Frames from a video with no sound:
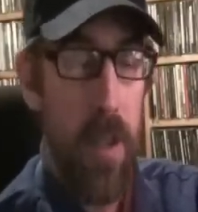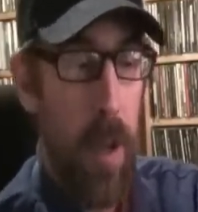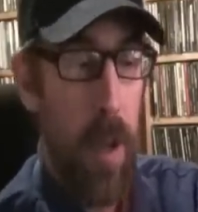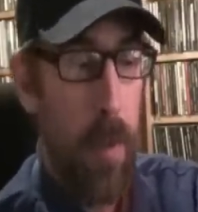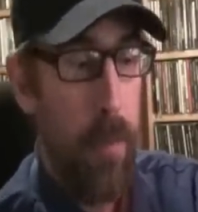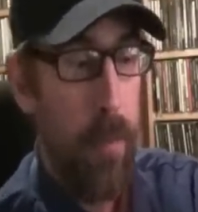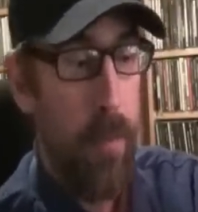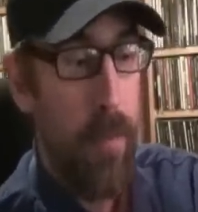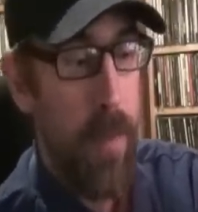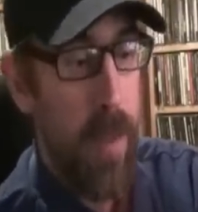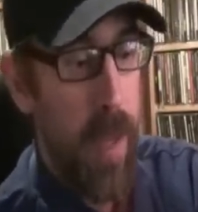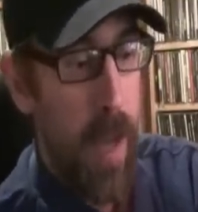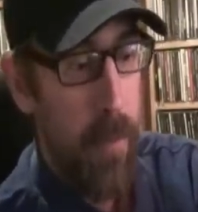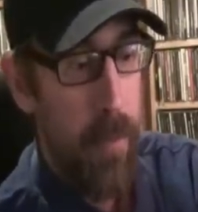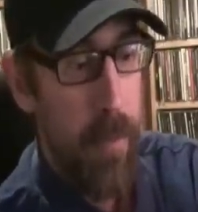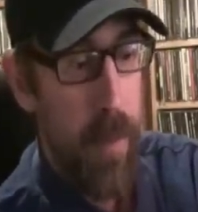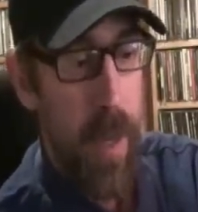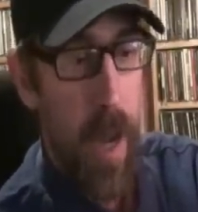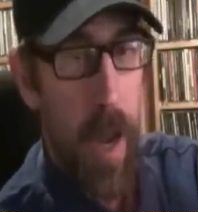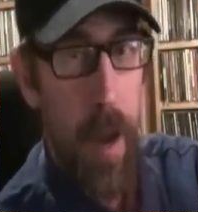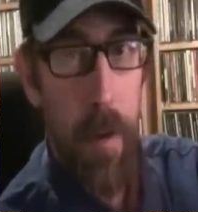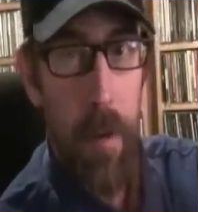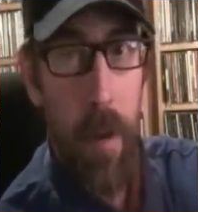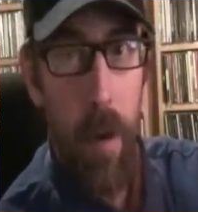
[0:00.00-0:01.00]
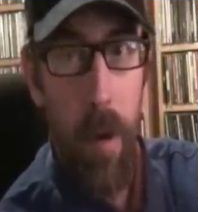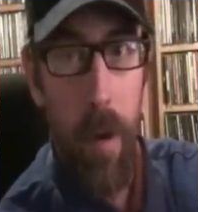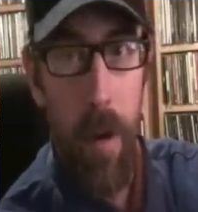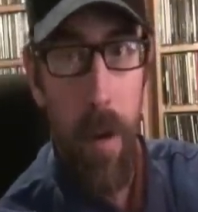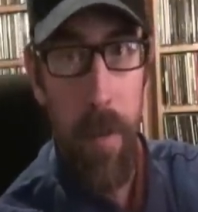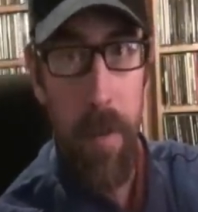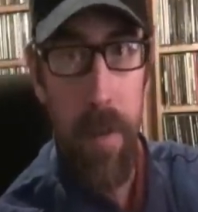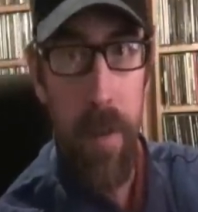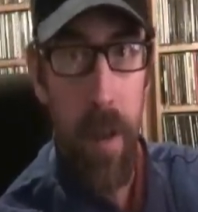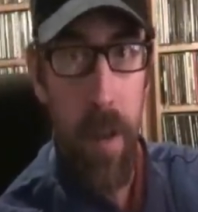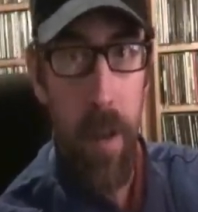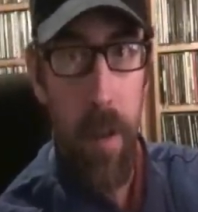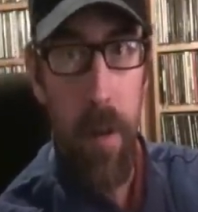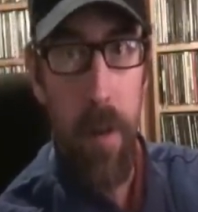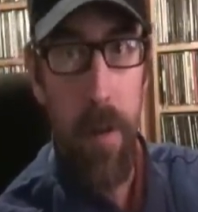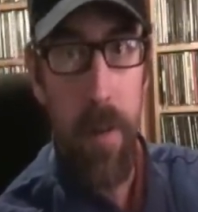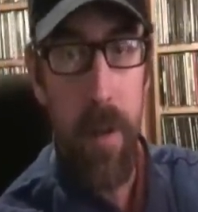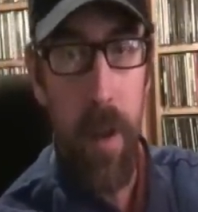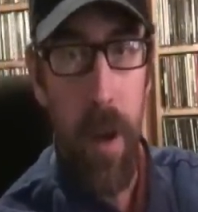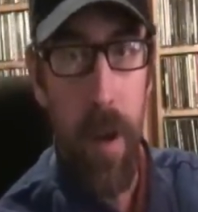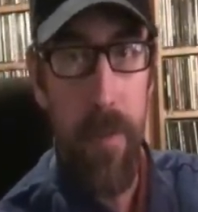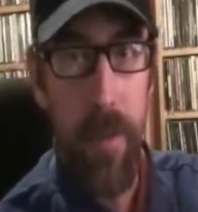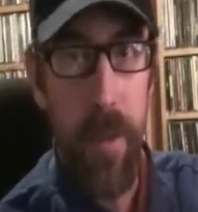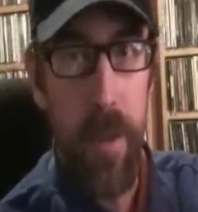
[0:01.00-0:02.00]
Some town halls, the
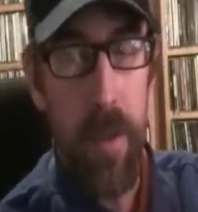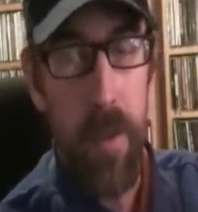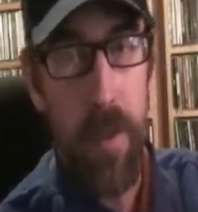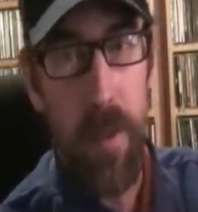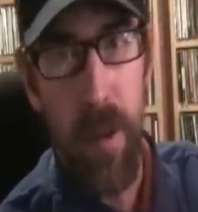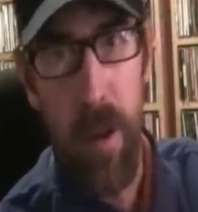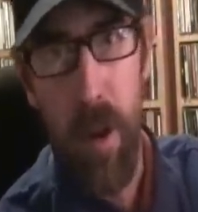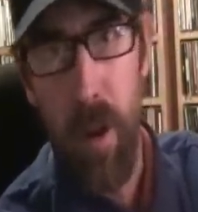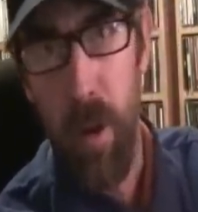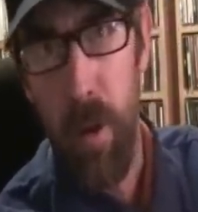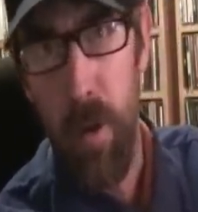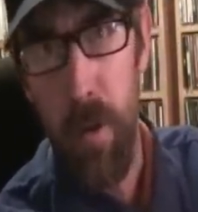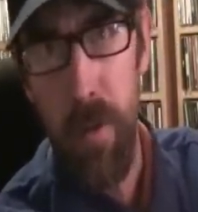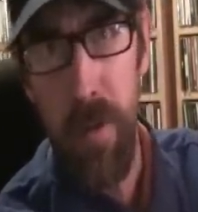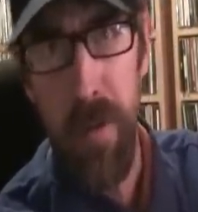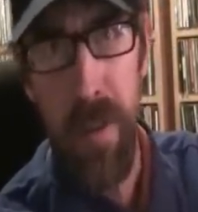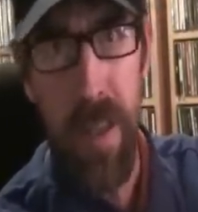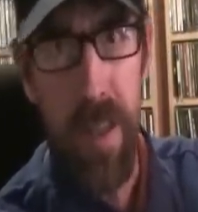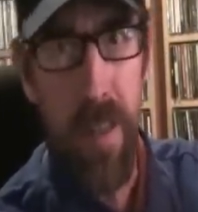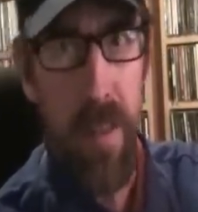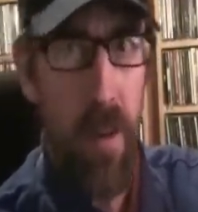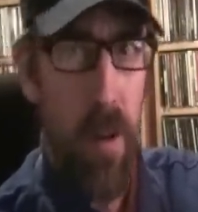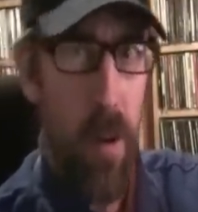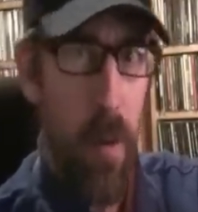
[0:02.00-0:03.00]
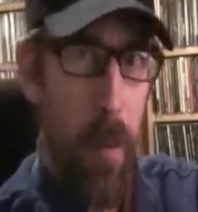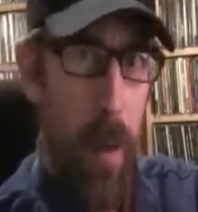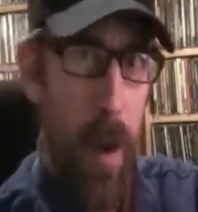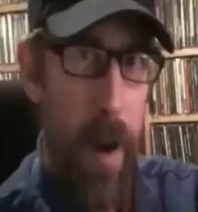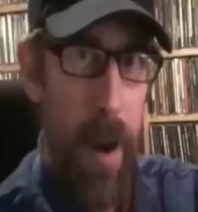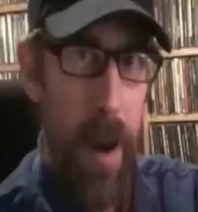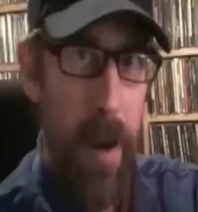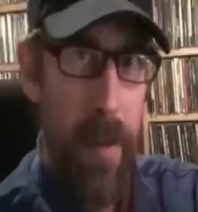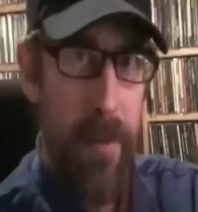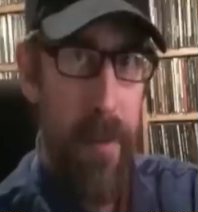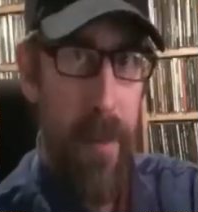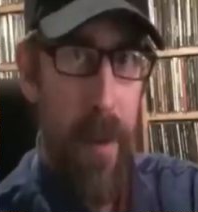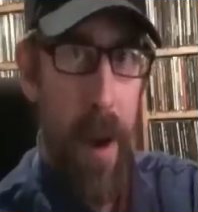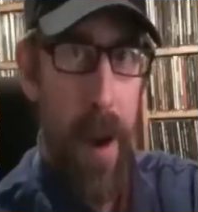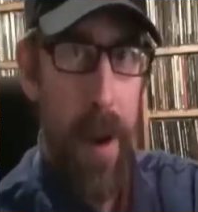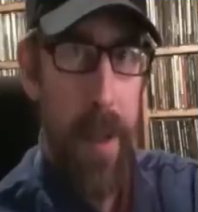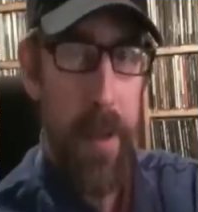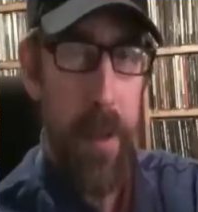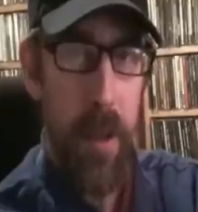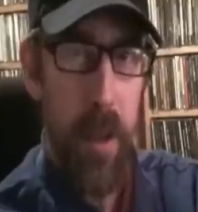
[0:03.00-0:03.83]
clerk's offices are closed either on Monday or Friday.